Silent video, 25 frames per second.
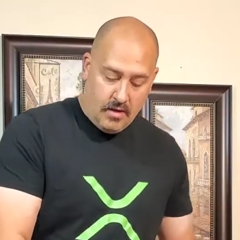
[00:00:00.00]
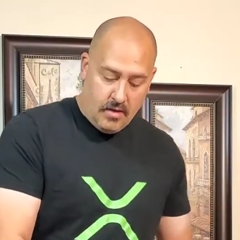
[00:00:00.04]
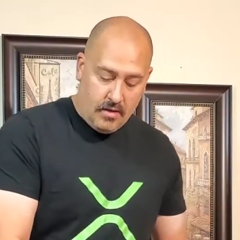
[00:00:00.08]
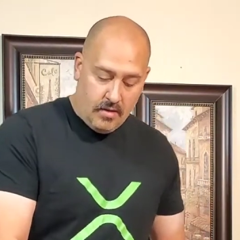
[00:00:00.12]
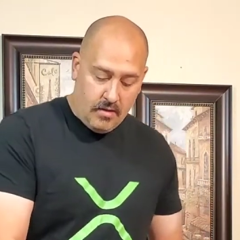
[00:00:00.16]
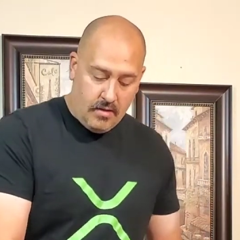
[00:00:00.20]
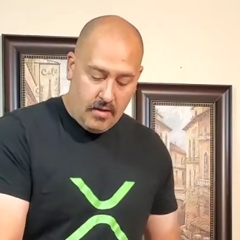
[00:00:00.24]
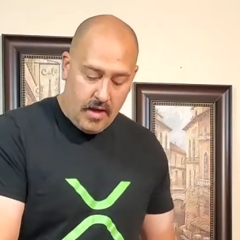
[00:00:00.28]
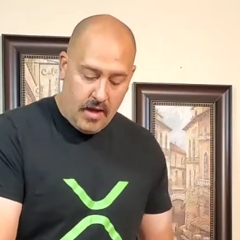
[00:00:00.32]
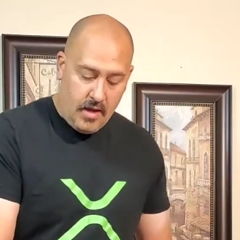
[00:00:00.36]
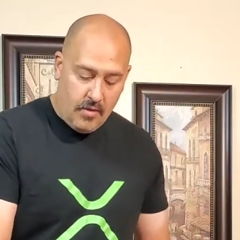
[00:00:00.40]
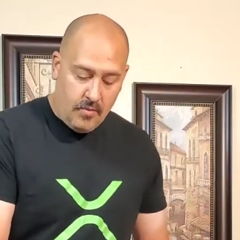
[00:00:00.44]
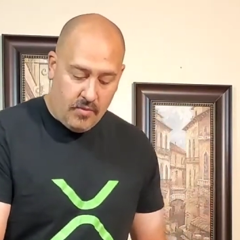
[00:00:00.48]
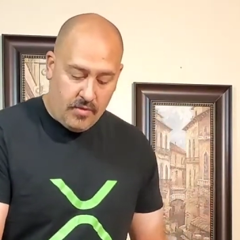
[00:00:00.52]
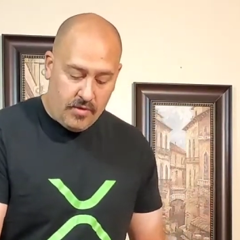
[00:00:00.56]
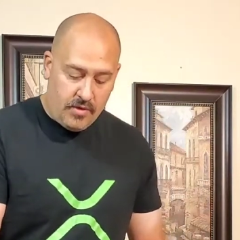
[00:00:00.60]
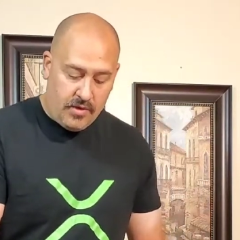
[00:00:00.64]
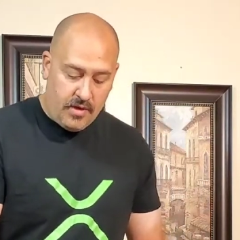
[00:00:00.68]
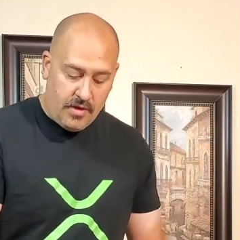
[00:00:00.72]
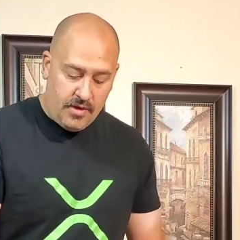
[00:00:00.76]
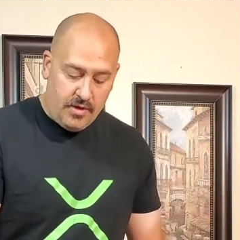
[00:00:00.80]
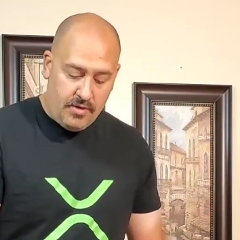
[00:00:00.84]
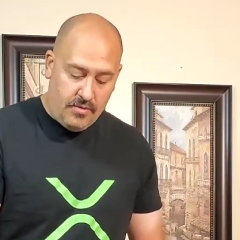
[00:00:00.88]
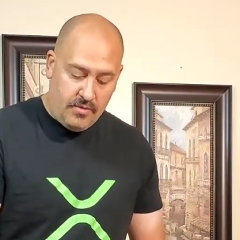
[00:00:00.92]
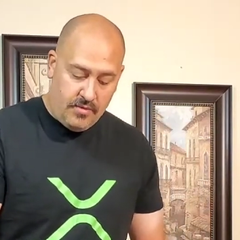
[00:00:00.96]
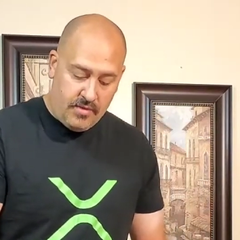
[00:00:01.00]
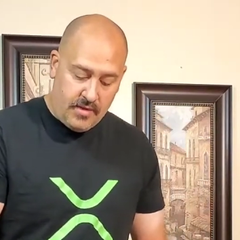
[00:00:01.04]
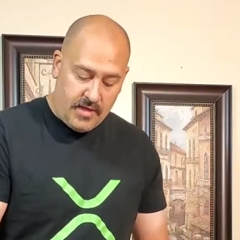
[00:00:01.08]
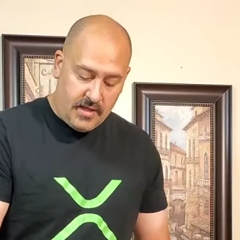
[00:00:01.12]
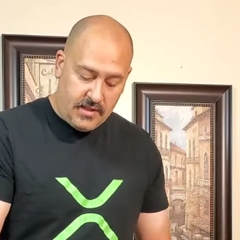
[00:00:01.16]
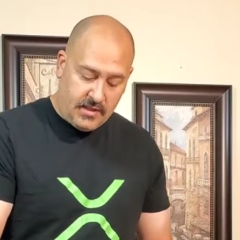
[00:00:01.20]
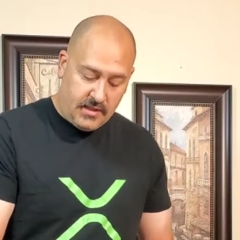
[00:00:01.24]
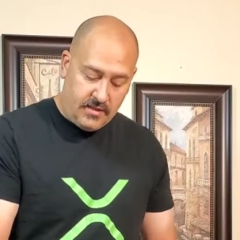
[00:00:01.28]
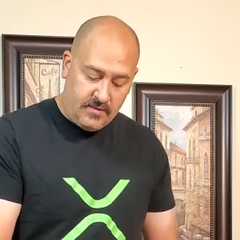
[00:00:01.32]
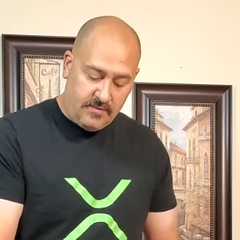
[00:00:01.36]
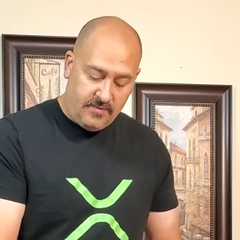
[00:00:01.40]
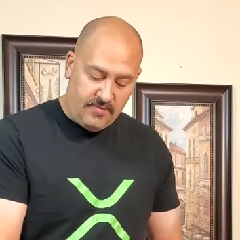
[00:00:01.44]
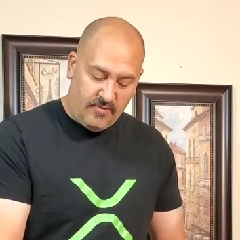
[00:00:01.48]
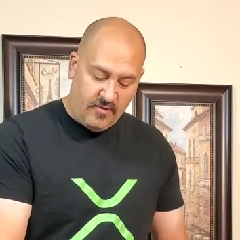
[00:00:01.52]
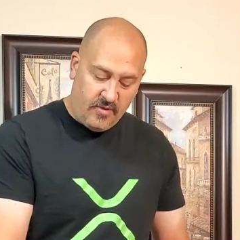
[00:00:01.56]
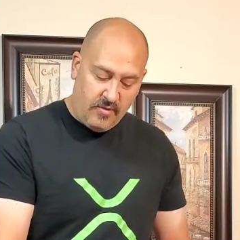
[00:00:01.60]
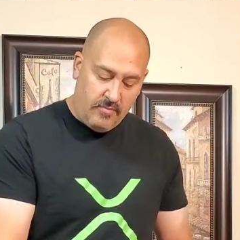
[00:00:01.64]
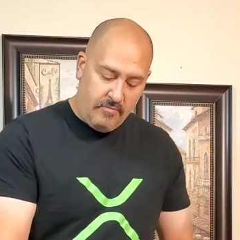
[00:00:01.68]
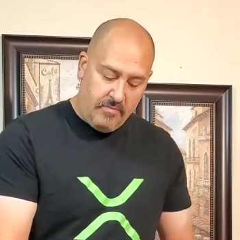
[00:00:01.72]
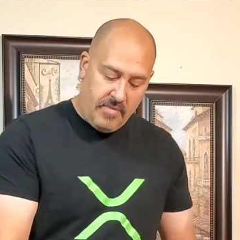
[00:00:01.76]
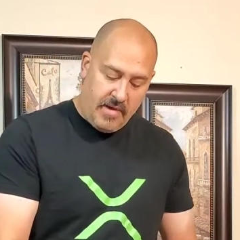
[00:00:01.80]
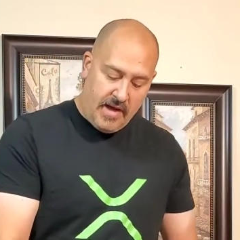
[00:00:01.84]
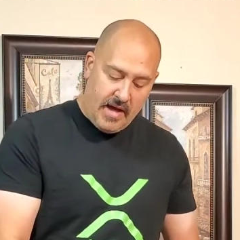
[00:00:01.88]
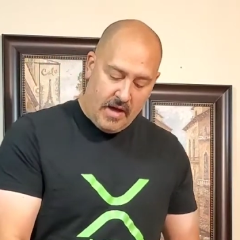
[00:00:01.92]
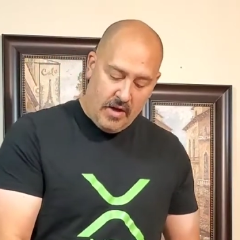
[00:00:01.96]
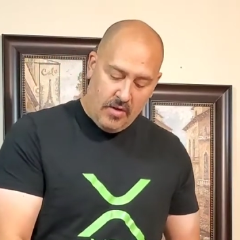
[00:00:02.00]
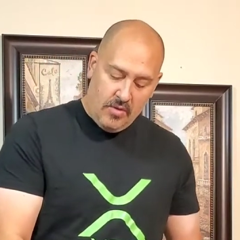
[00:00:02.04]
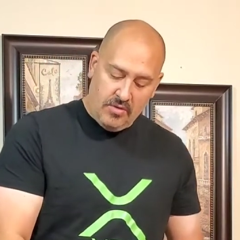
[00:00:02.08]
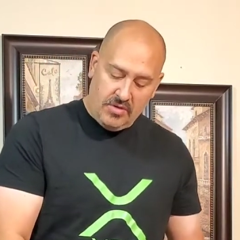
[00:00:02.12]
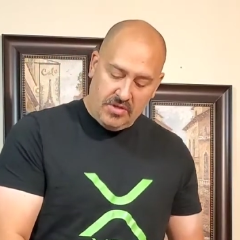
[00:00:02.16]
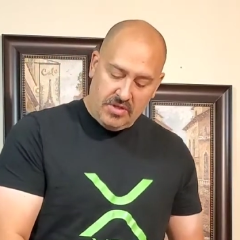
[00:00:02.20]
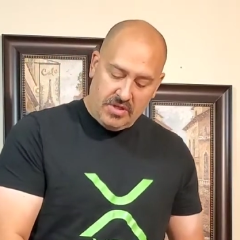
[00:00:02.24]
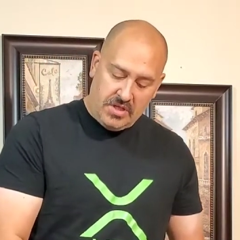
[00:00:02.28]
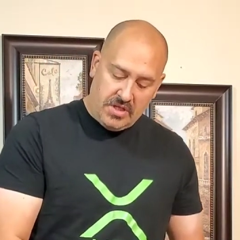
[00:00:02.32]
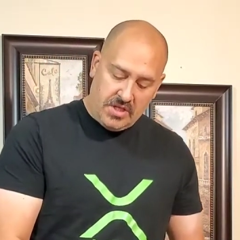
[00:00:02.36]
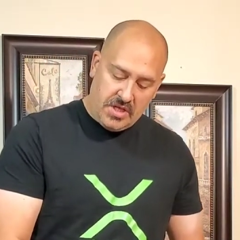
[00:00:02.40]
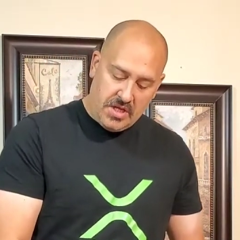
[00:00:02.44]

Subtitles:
Alright, and we're going to do this for about